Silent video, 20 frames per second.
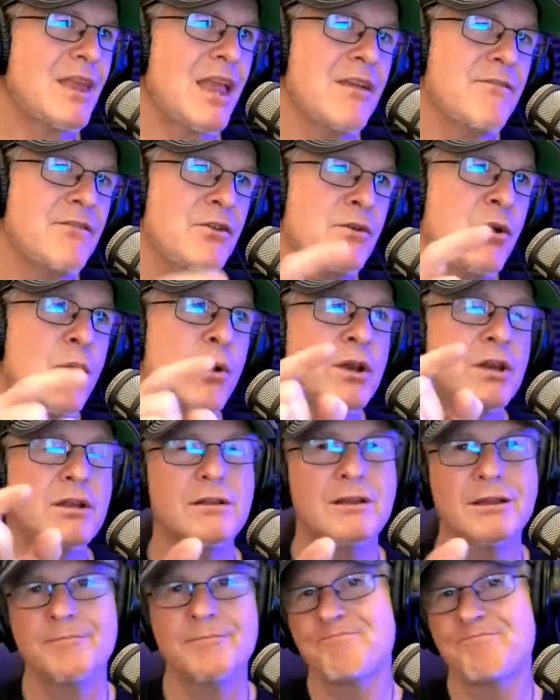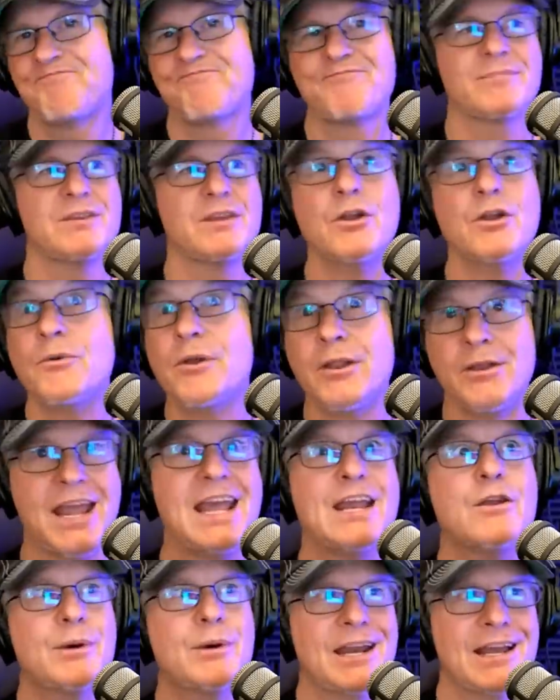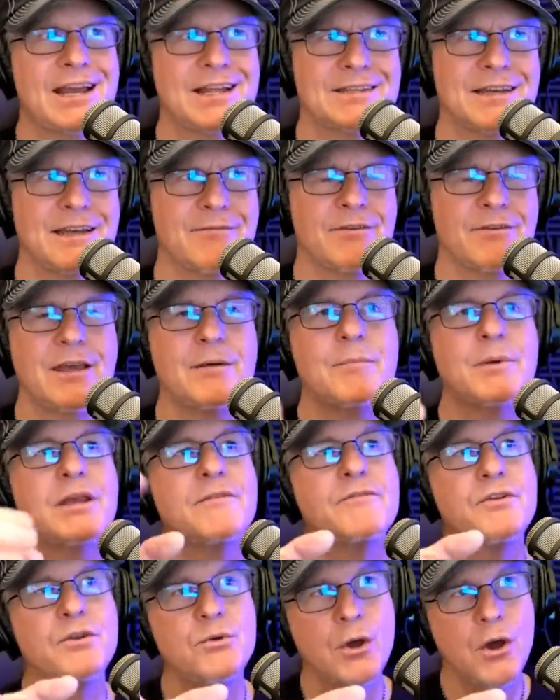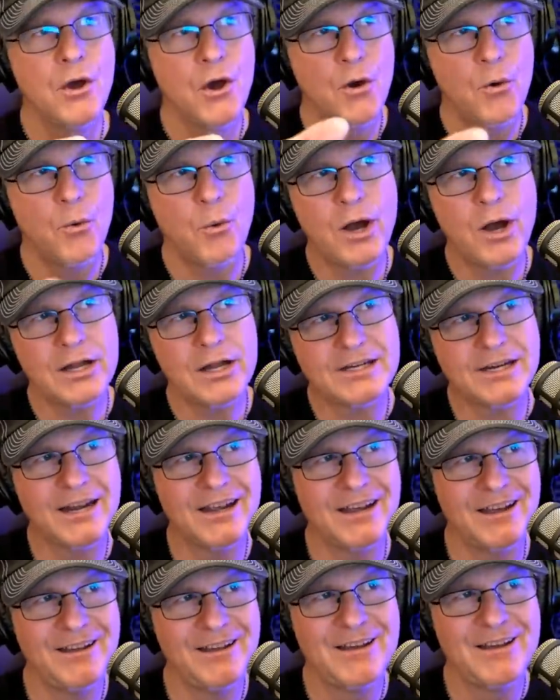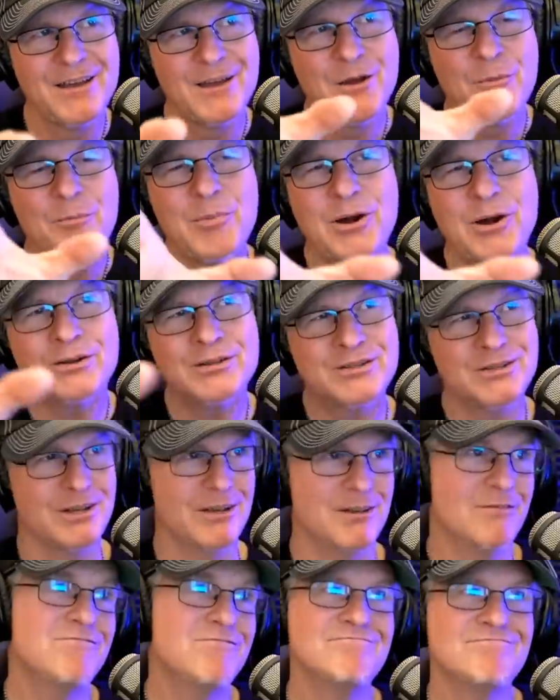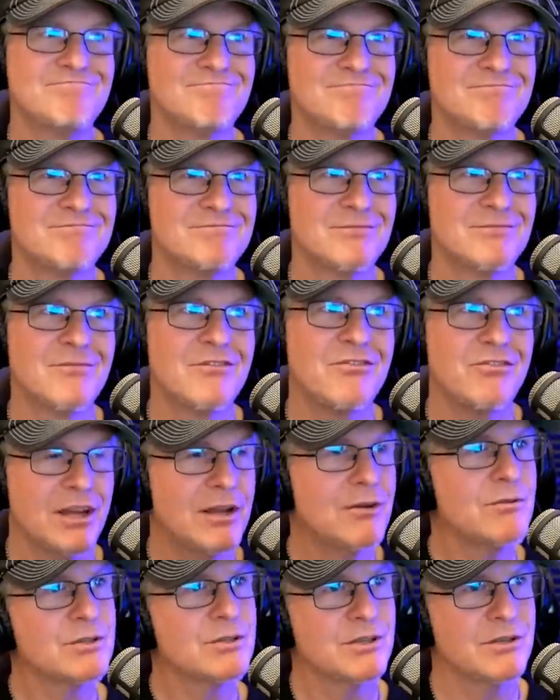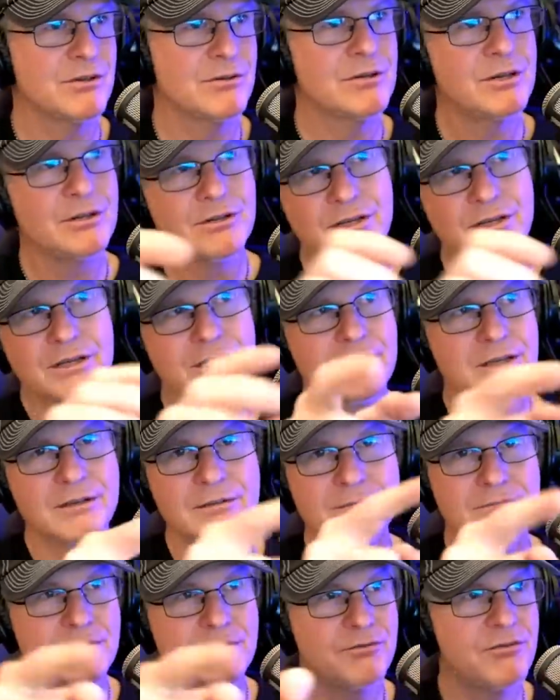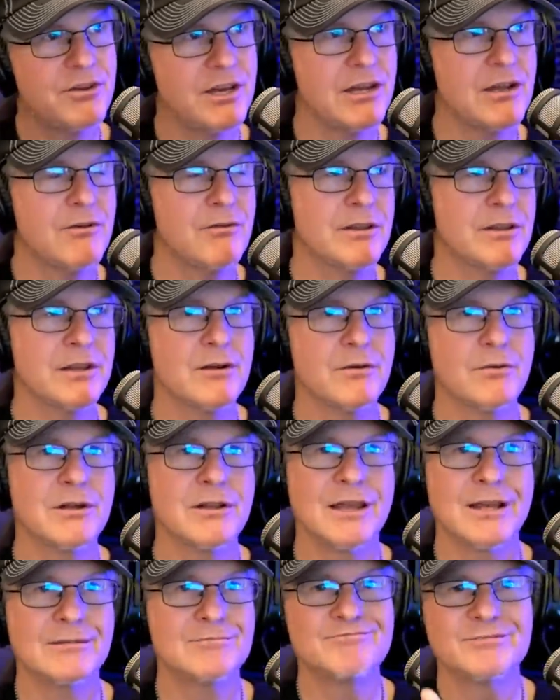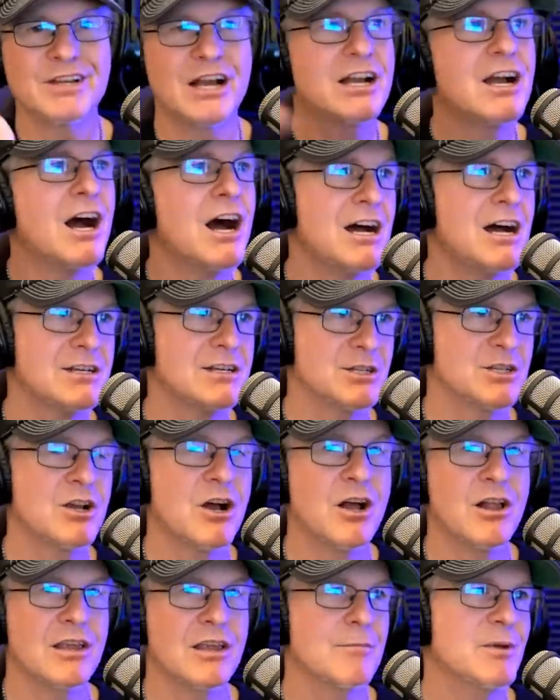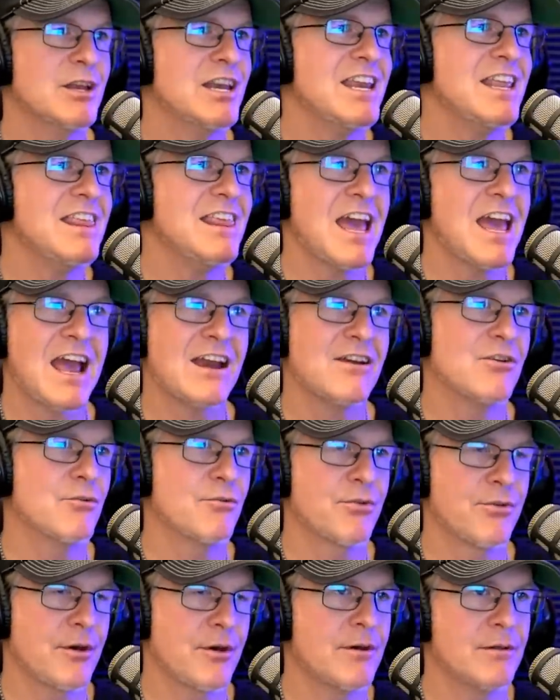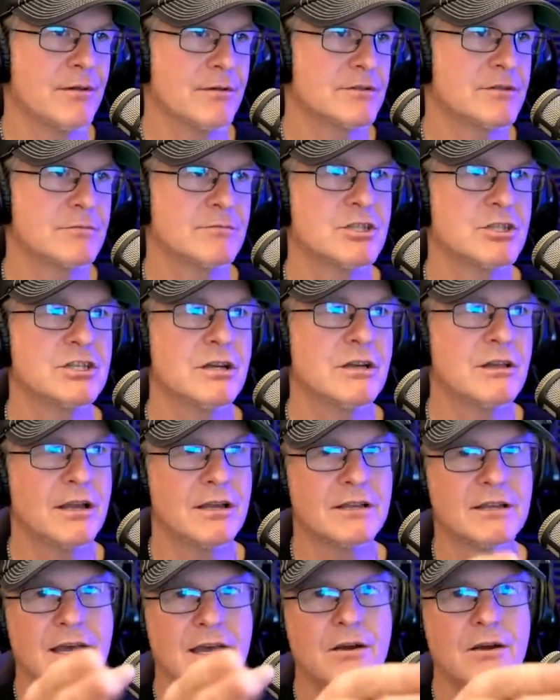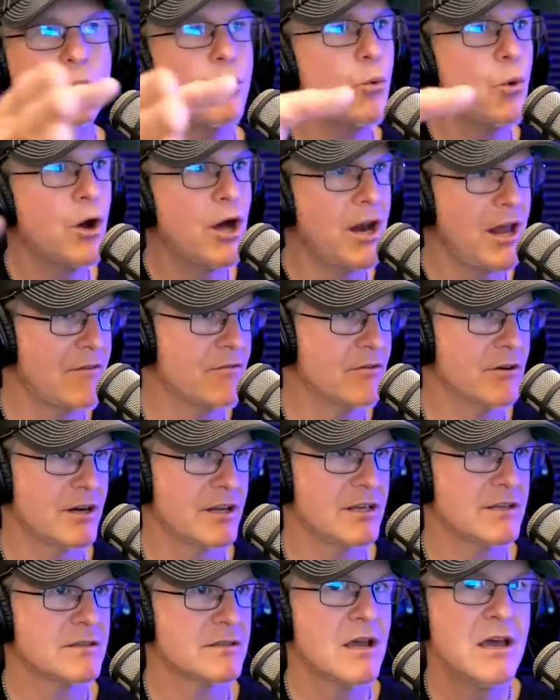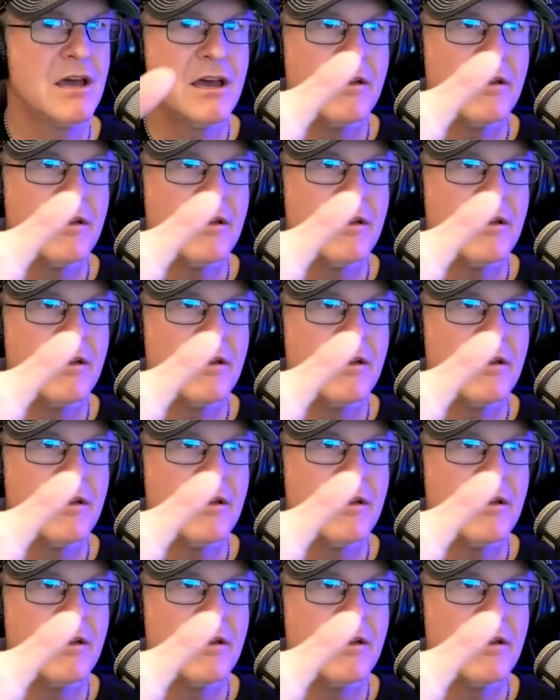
If you go and you, you don't, ain't nobody got time for that. But if you watch parts of Flagrant two and you look at the, the video in there where like Akash is calling him a Neanderthal or some shit like that, or whatever it is.